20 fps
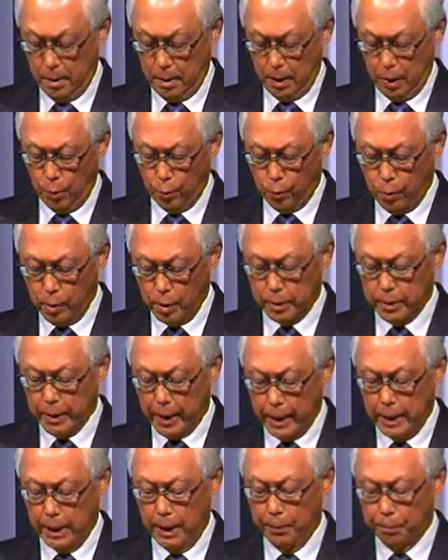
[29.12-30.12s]
It was
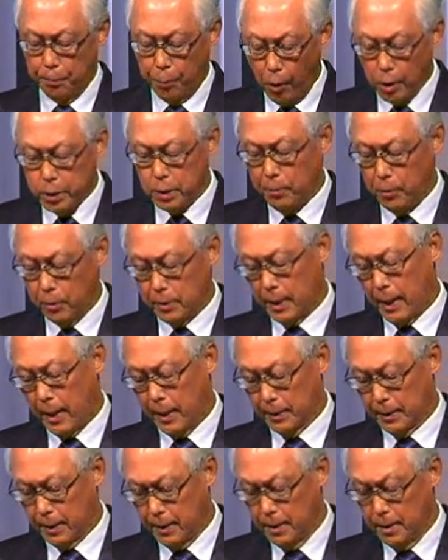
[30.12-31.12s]
an impossible
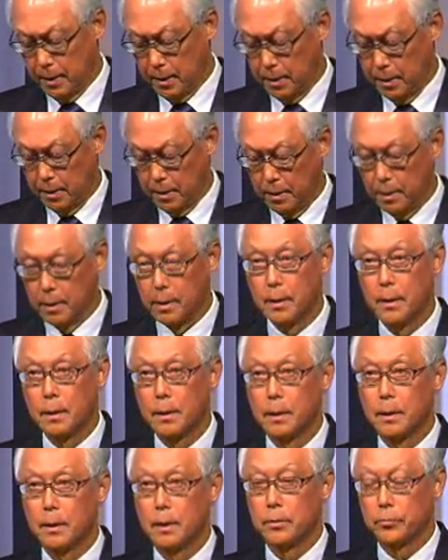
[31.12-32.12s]
task
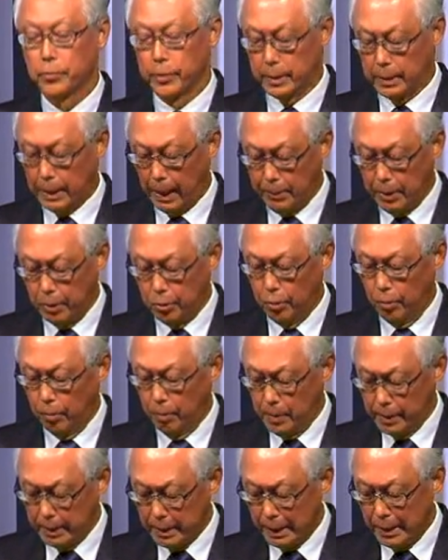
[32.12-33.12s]
to step into
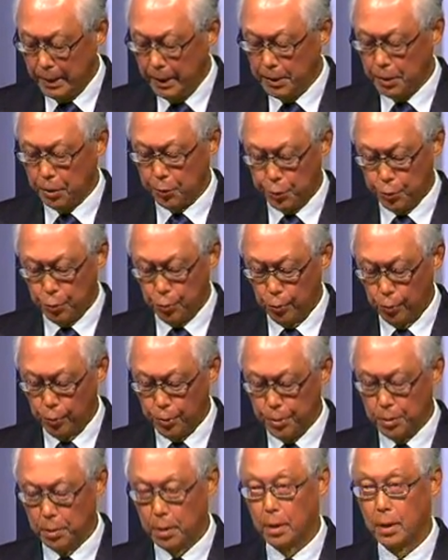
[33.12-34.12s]
Mr. Lee's
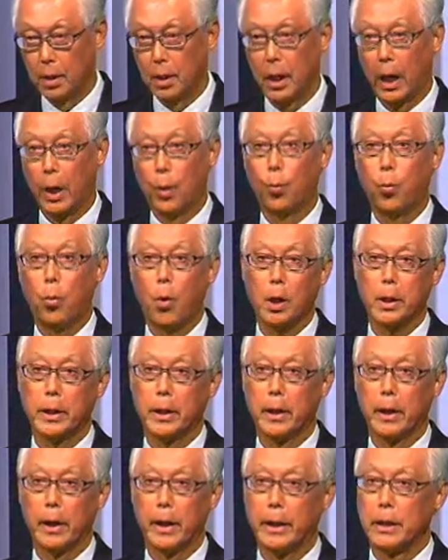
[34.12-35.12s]
shoes and walk
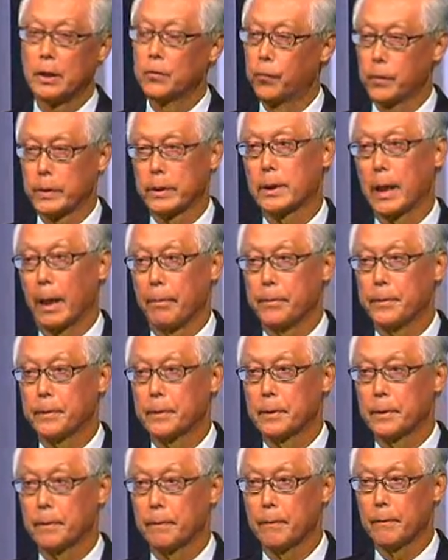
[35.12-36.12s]
in his
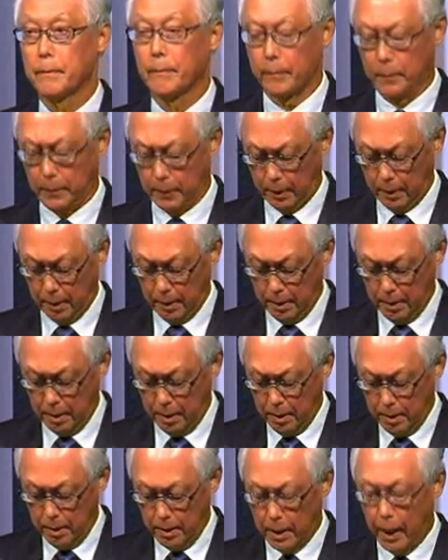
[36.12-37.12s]
footsteps.
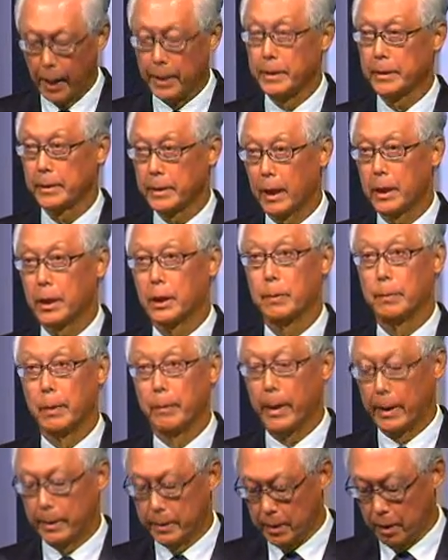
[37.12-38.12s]
I decided to be
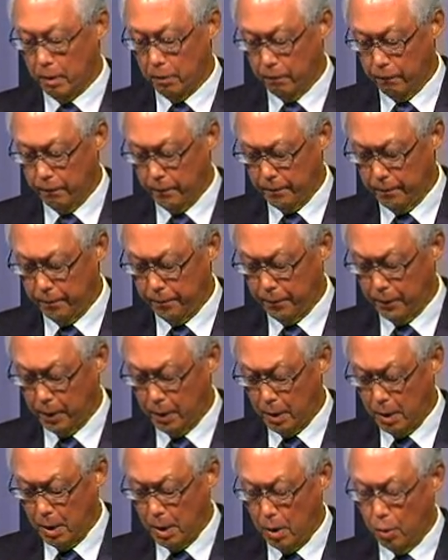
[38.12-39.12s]
myself,
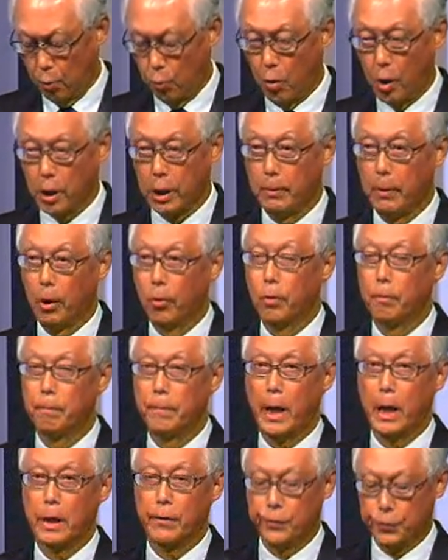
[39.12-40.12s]
walk in my own
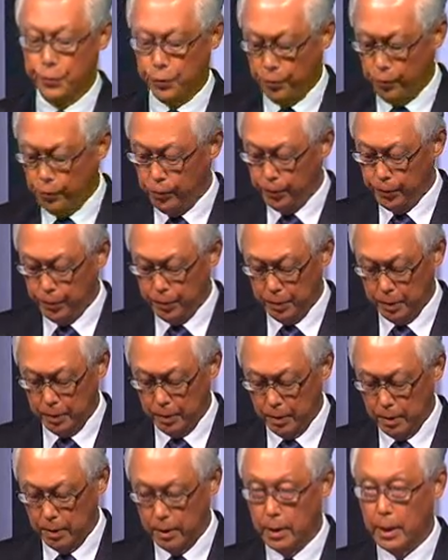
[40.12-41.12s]
pair of shoes,
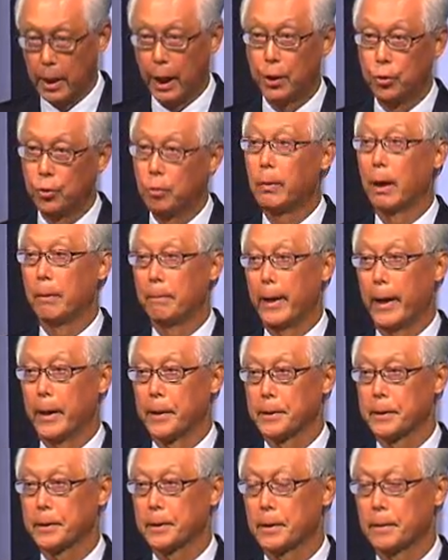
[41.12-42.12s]
and do my
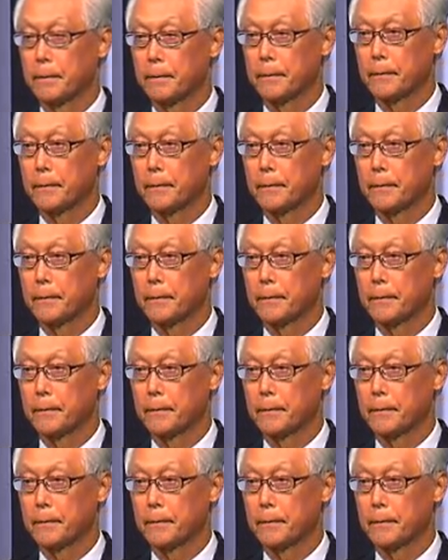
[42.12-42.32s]
best.